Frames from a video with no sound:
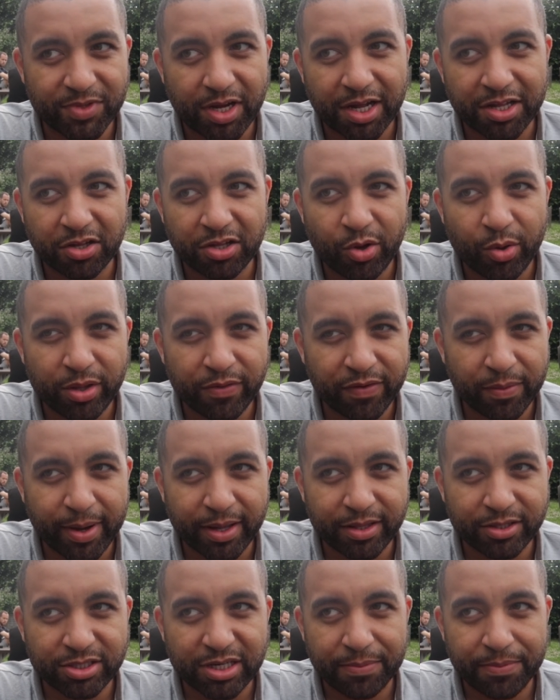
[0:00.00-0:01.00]
I don't know anything
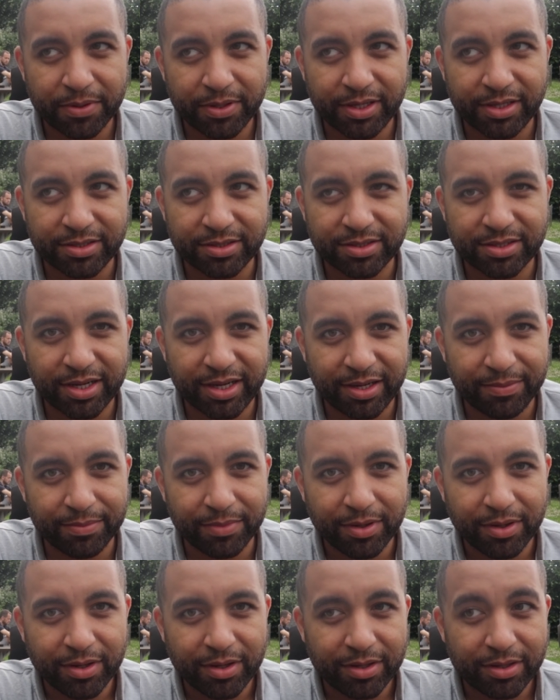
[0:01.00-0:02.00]
about the Japanese team,